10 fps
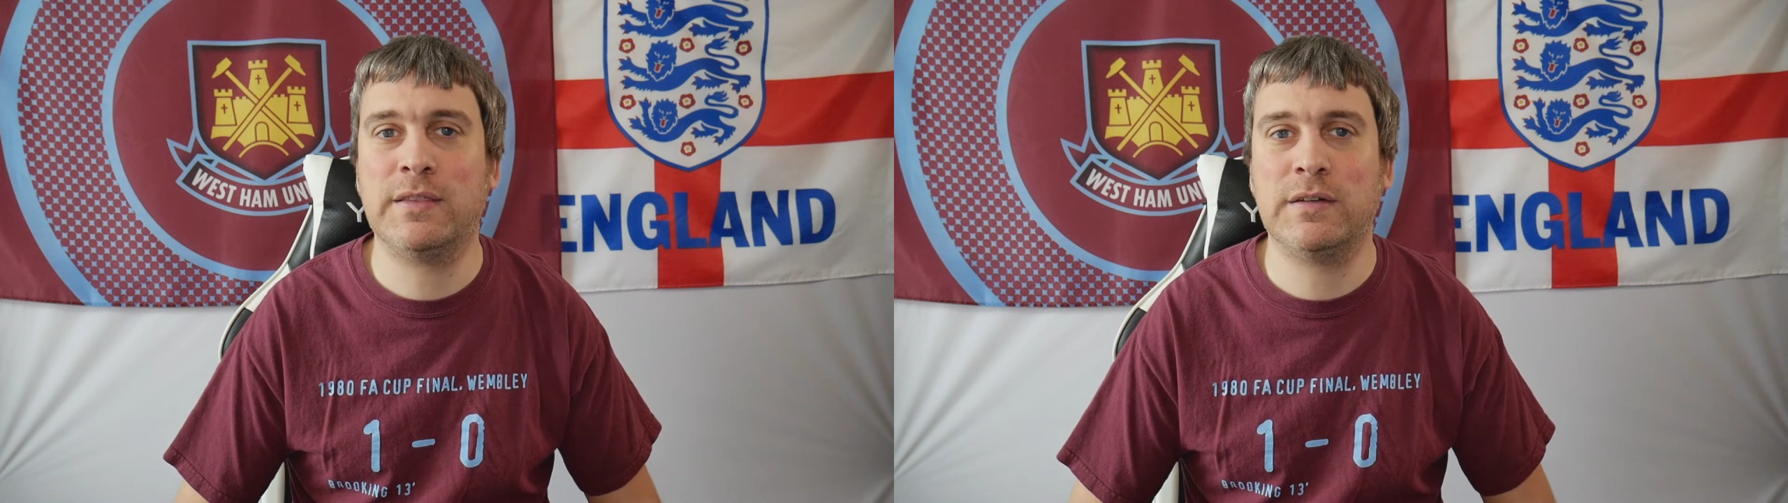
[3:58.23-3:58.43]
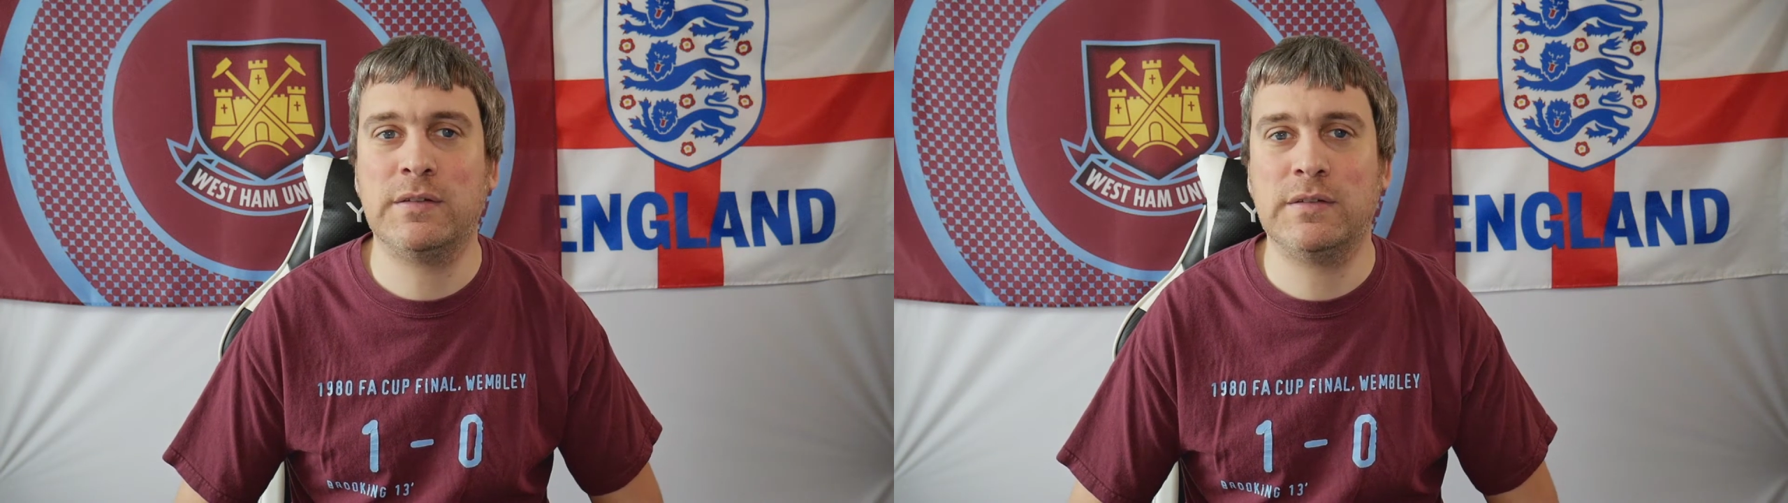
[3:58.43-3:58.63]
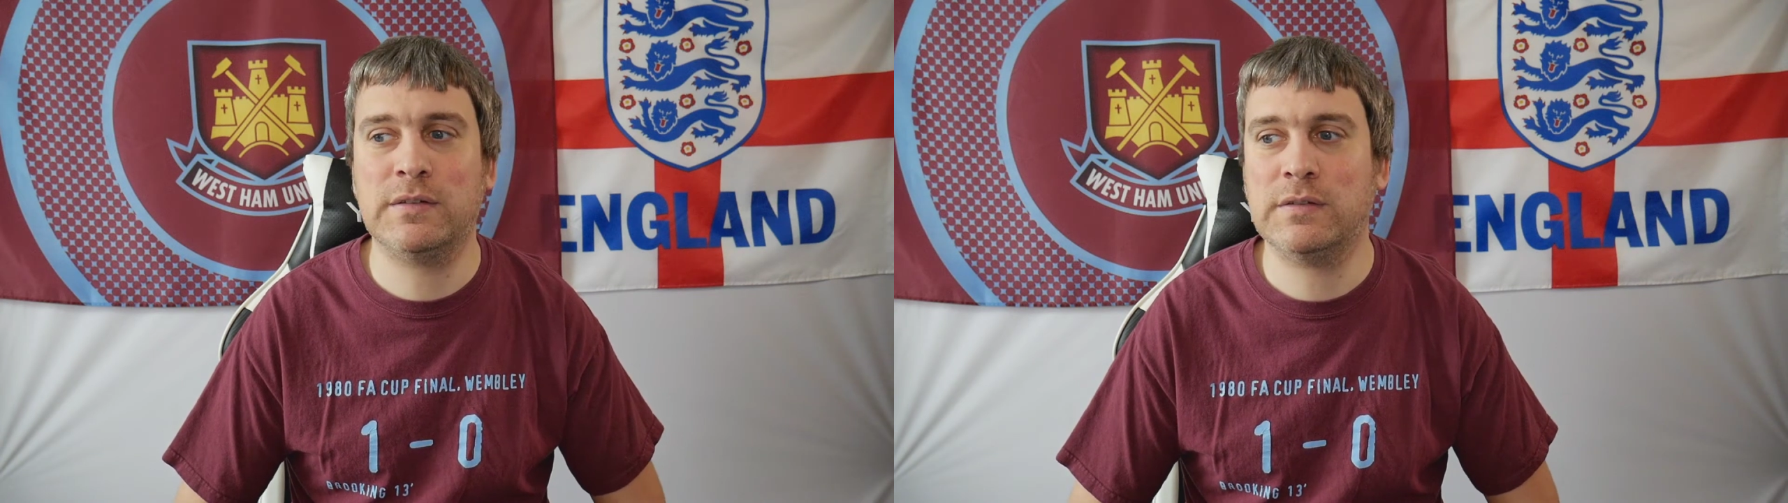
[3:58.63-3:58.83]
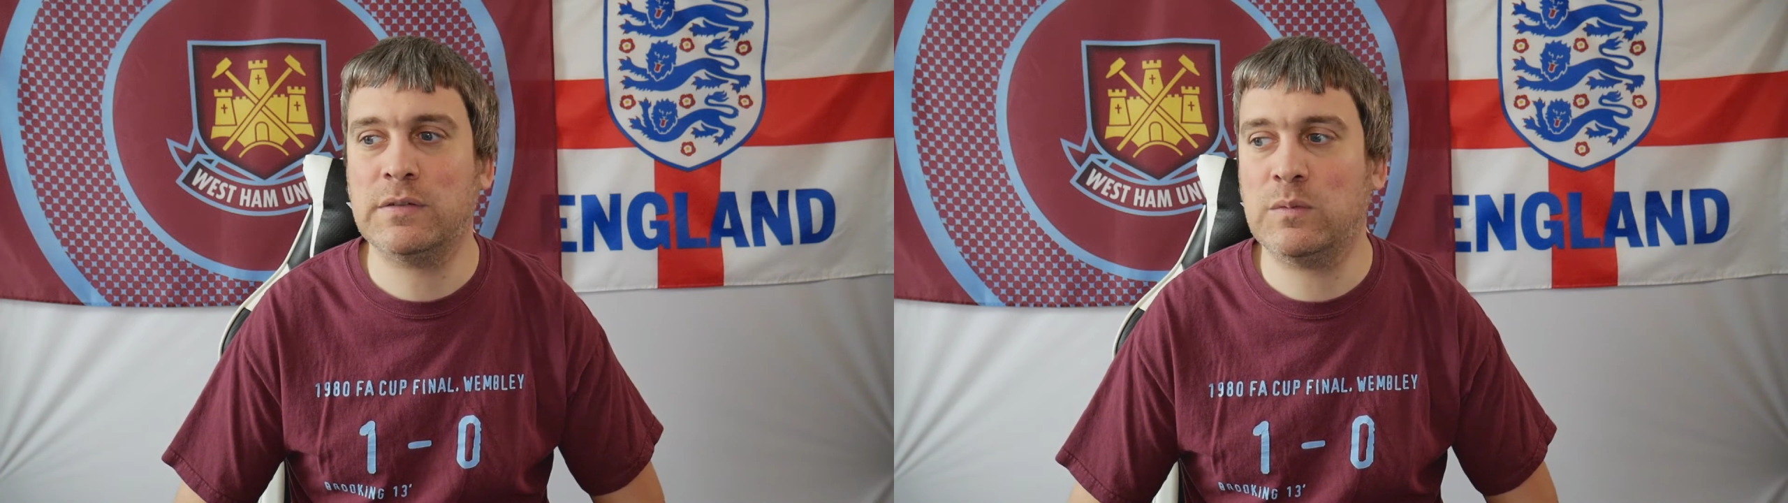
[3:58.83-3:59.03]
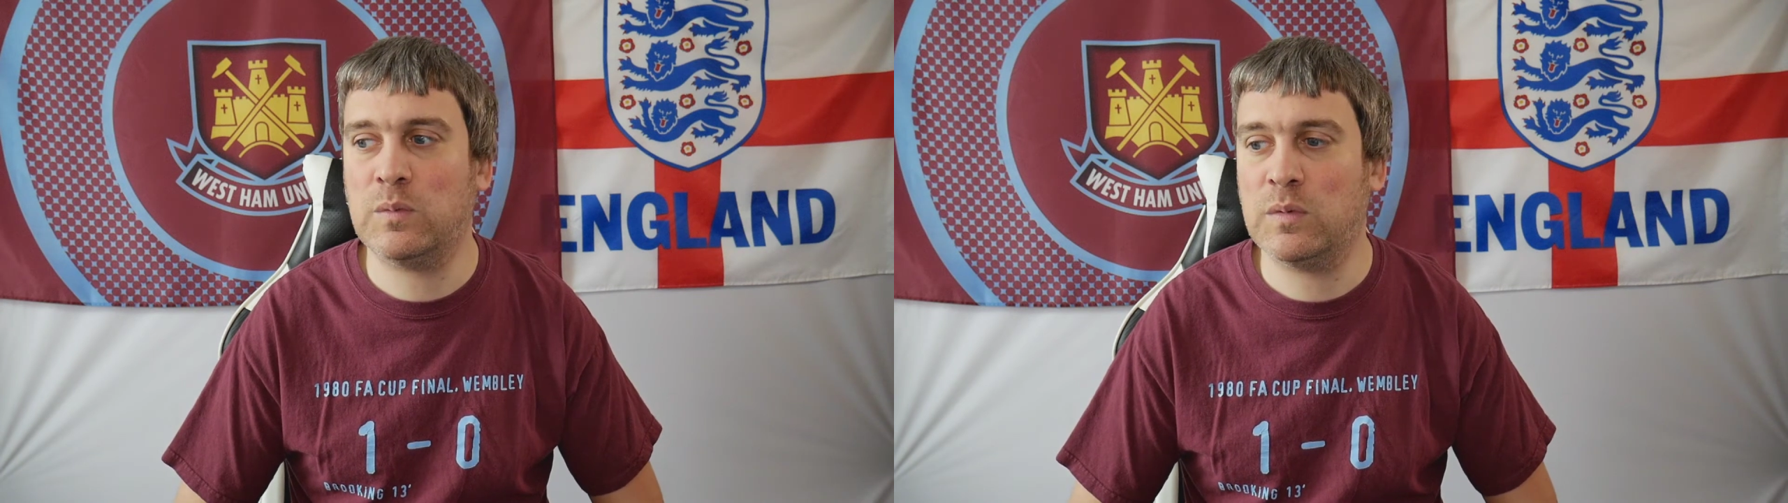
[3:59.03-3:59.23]
that
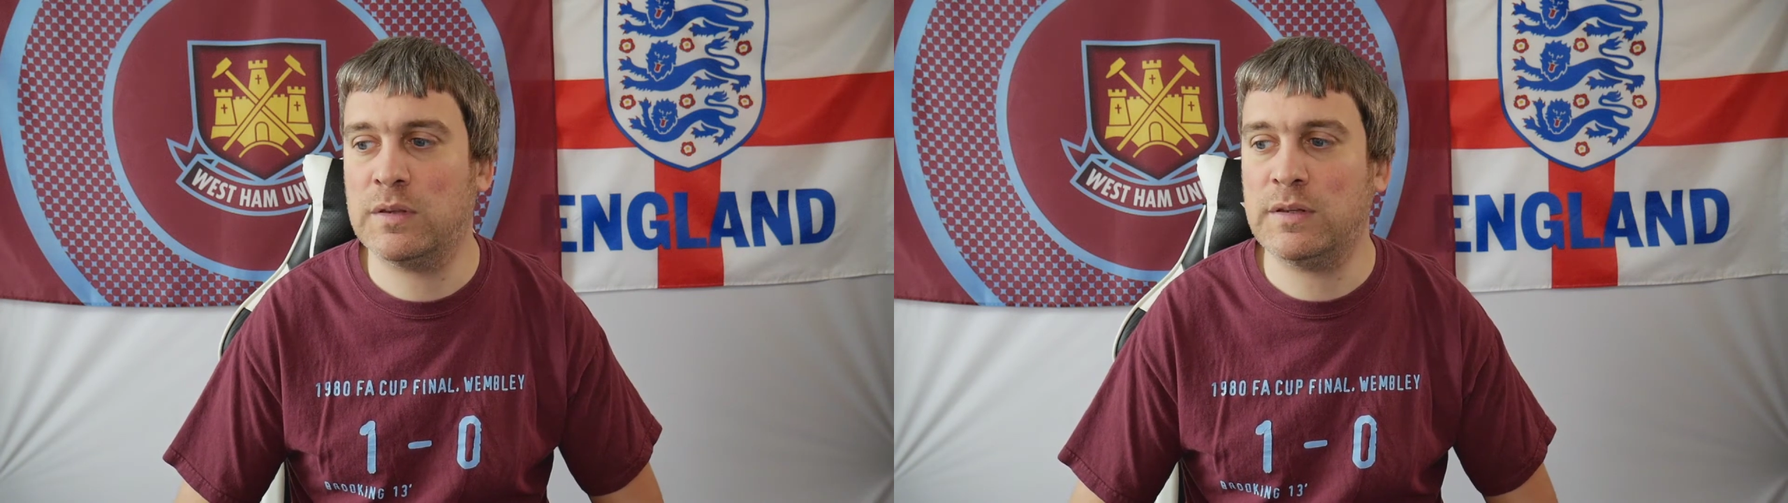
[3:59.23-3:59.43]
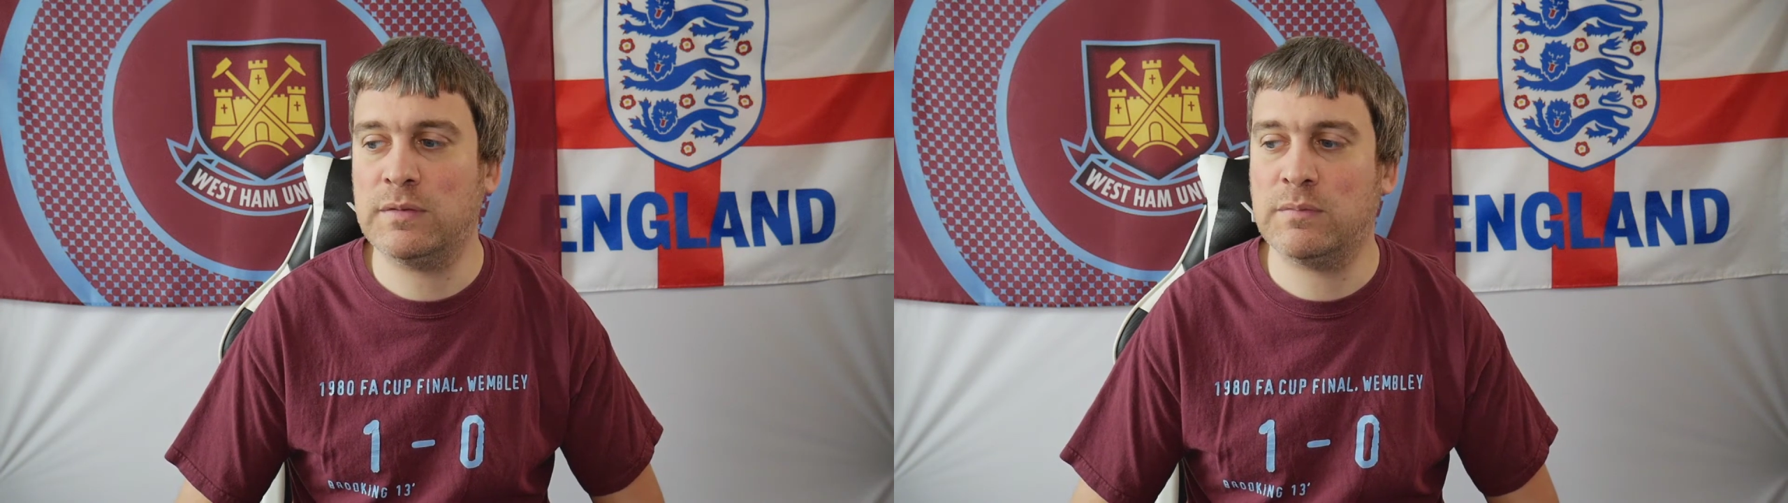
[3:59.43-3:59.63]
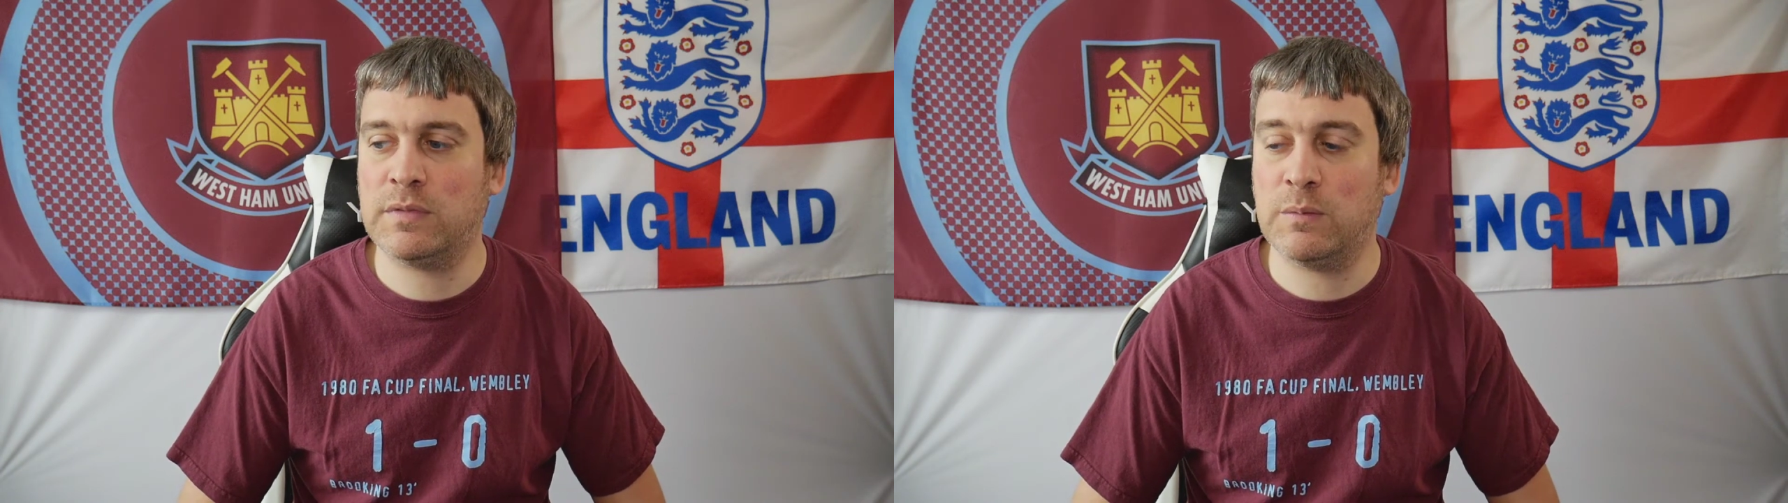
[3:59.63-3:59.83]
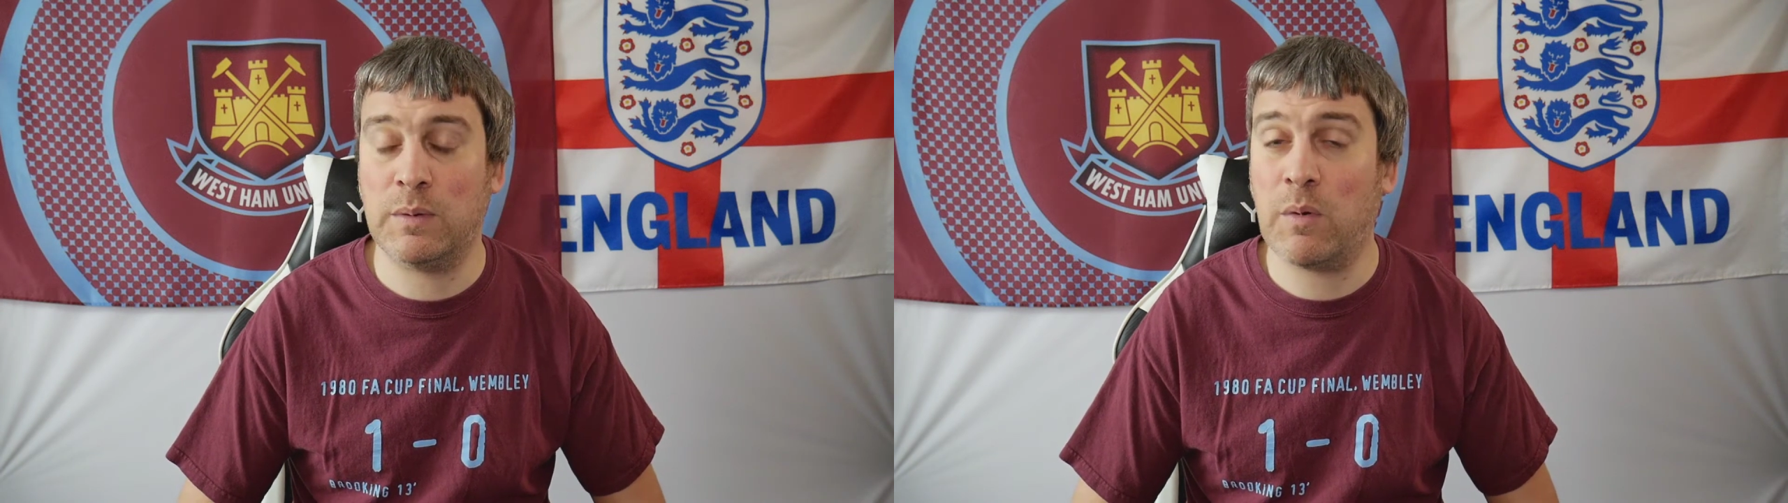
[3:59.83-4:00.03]
that we